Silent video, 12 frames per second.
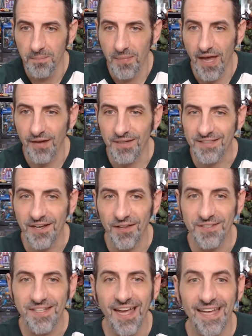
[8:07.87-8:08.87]
Padres
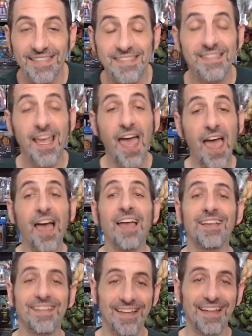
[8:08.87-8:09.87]
colors, nice. Yeah.
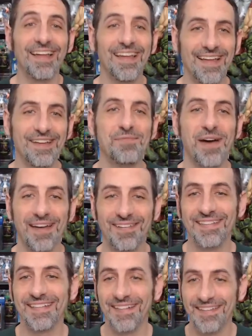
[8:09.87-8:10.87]

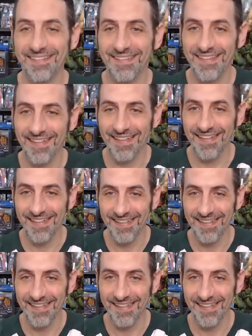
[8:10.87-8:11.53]
Padres colors, yeah.